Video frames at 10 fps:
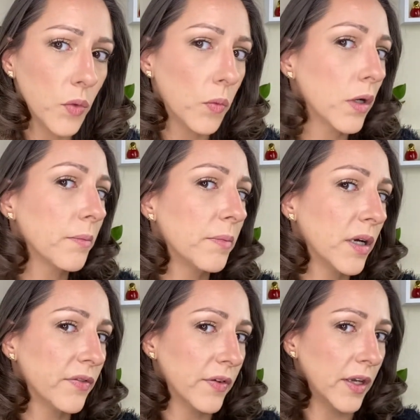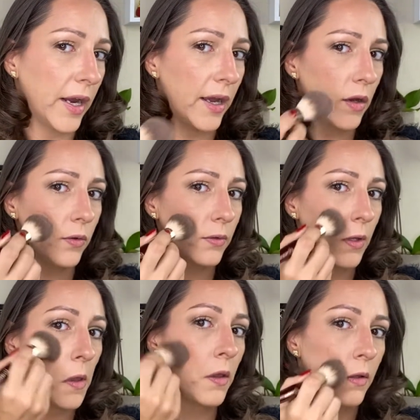buff it out,
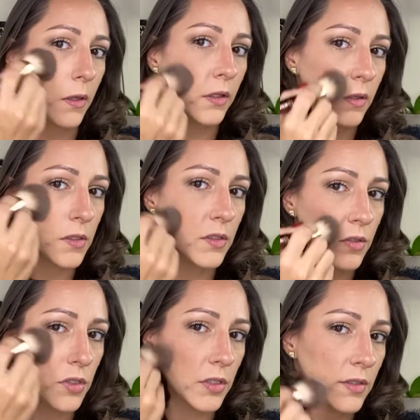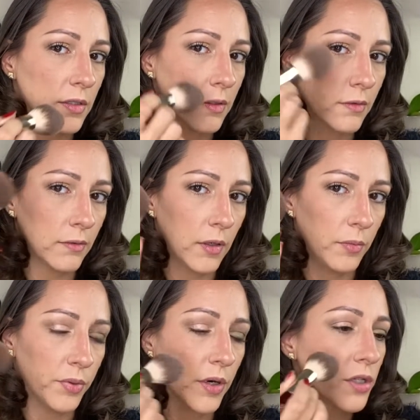like this is just a
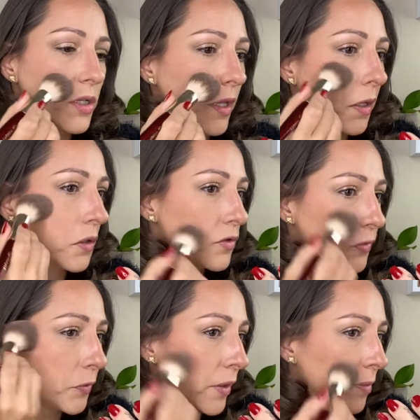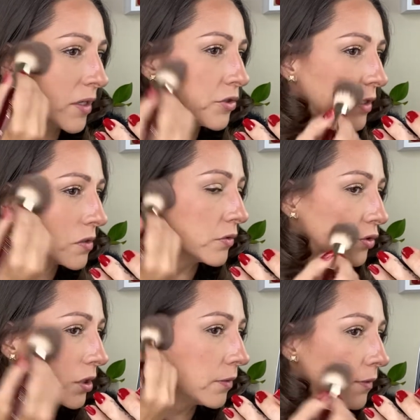brush that I use with my
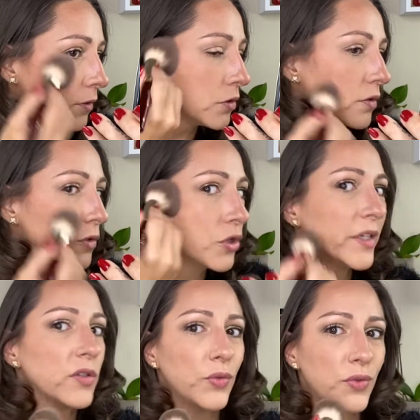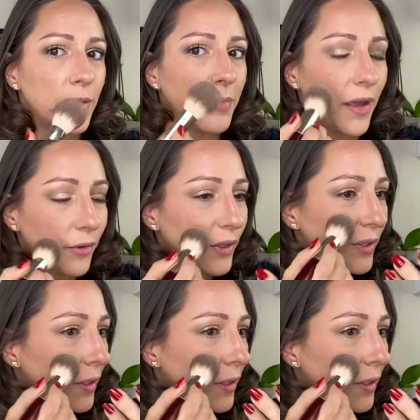translucent powder.